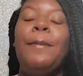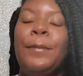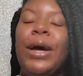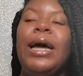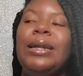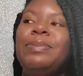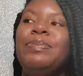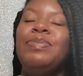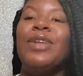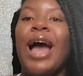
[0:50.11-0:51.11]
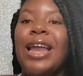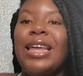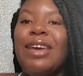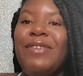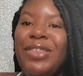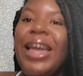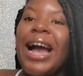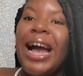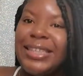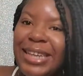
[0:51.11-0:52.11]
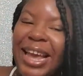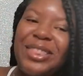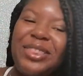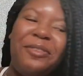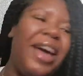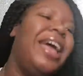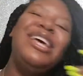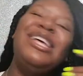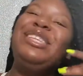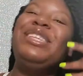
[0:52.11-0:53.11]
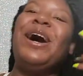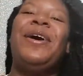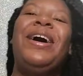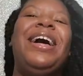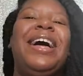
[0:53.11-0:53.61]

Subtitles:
But God giveth and God taketh away. So,